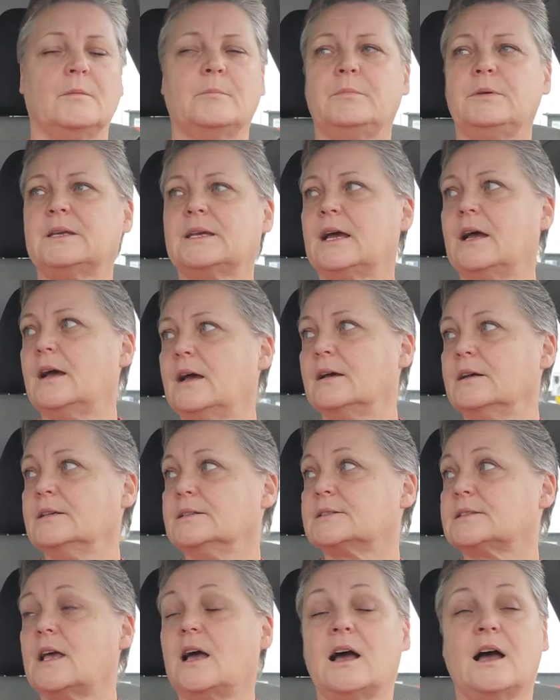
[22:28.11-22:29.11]

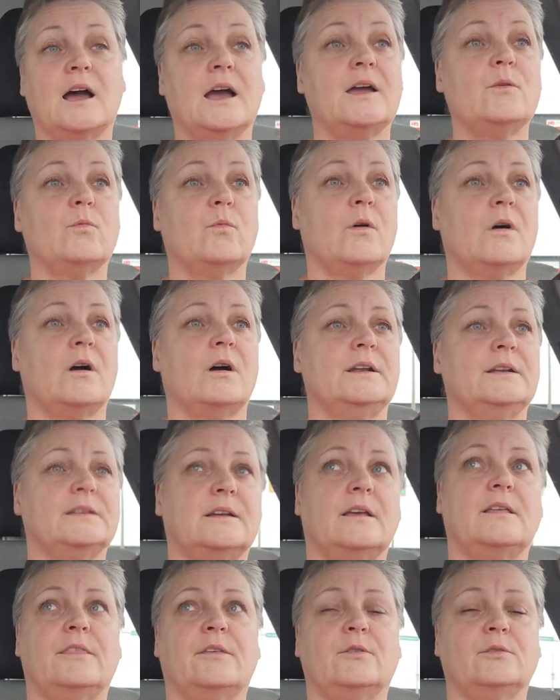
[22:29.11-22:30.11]
because I
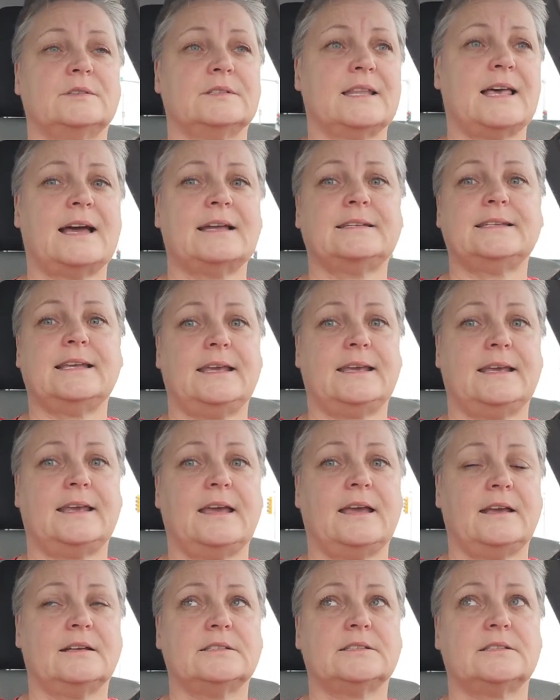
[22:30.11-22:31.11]
want those latte
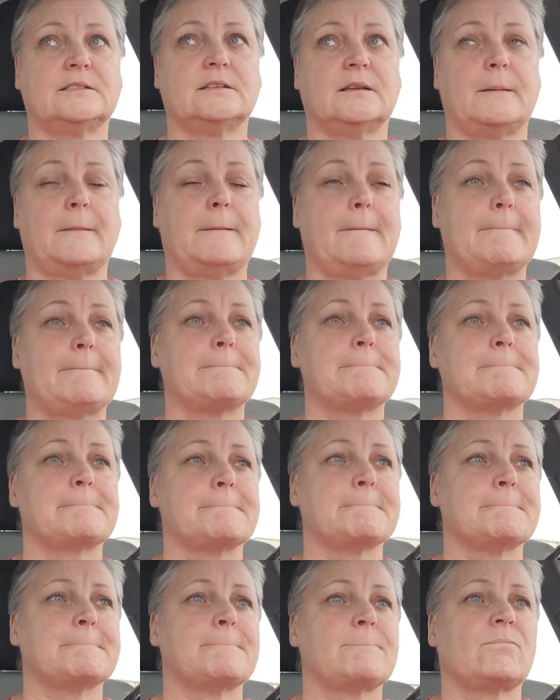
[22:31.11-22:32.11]
cakes
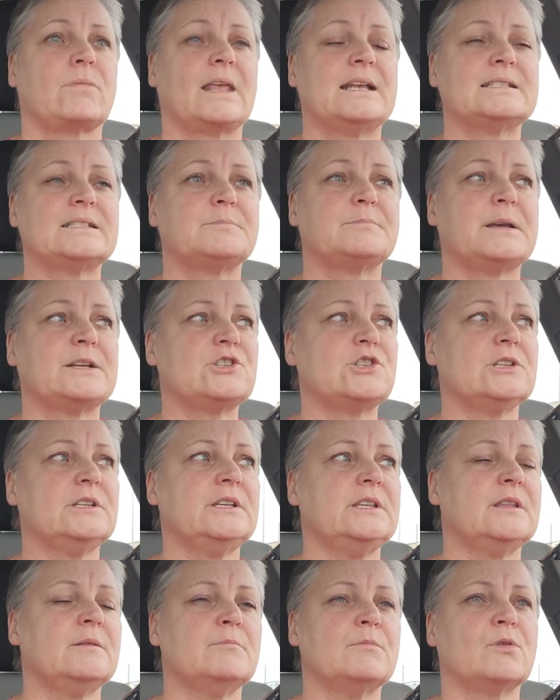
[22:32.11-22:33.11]

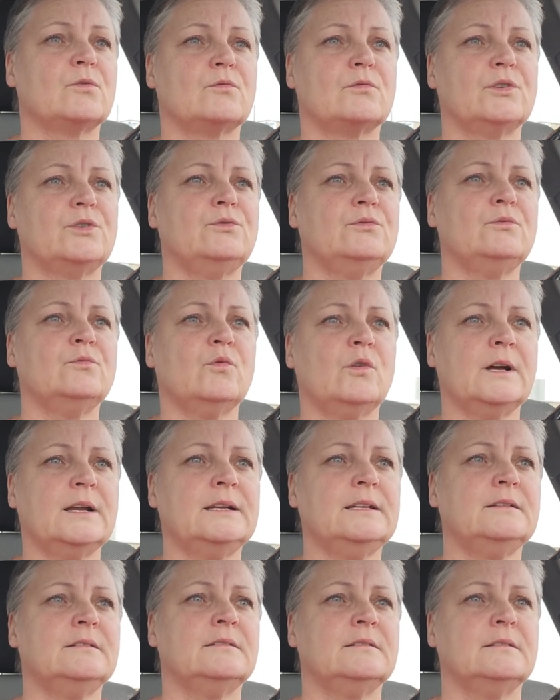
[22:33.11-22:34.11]
especially the maroon
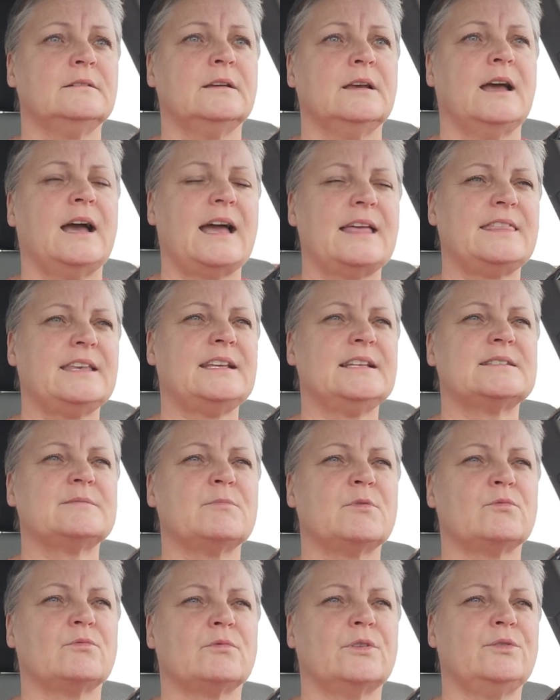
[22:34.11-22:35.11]
one. I think it's
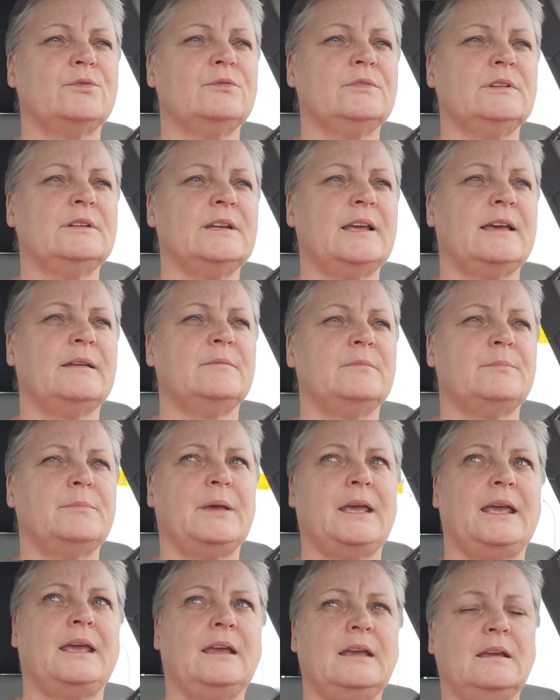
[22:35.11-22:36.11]
maroon
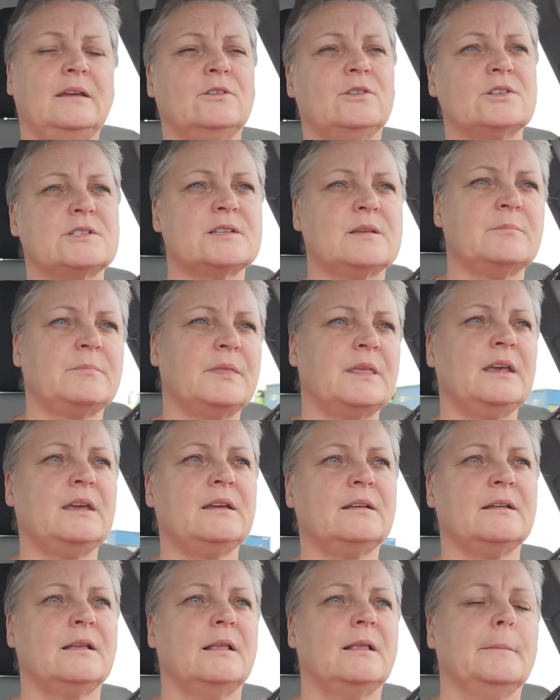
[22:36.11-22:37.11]
and pink or something.
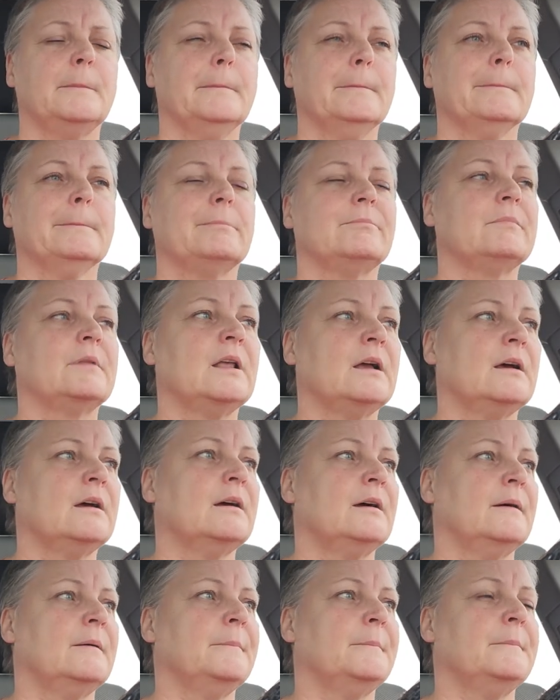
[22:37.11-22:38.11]

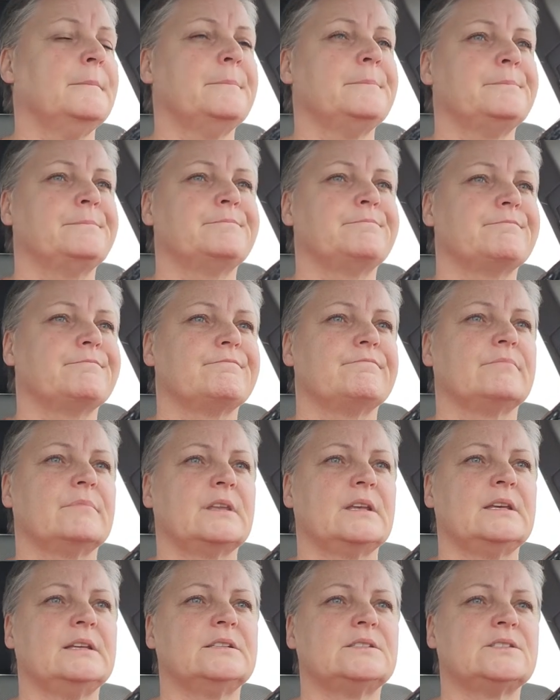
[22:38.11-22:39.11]

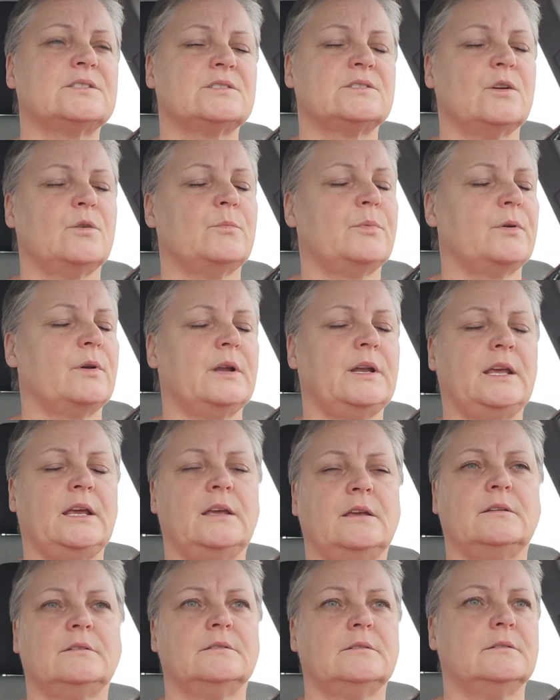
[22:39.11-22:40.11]
Um, it's so pretty.
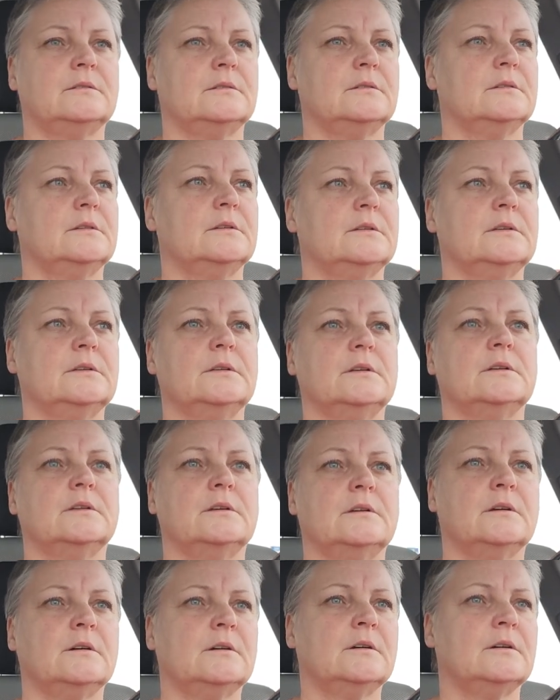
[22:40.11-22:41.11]

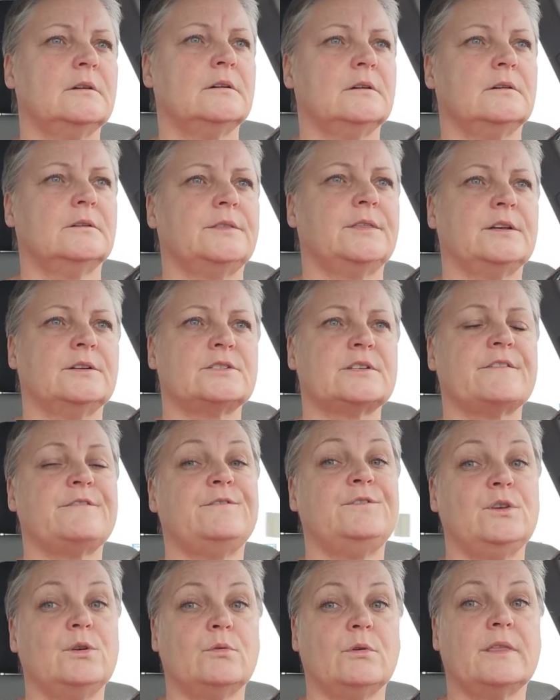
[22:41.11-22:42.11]
Oh, there's a
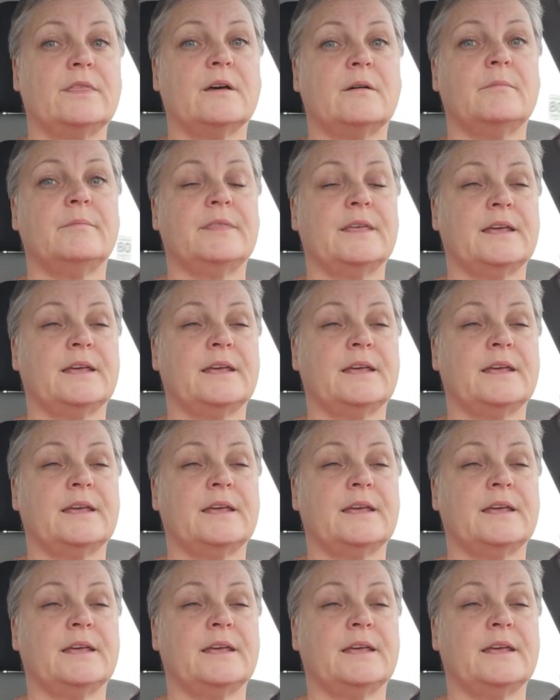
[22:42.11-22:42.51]
few of them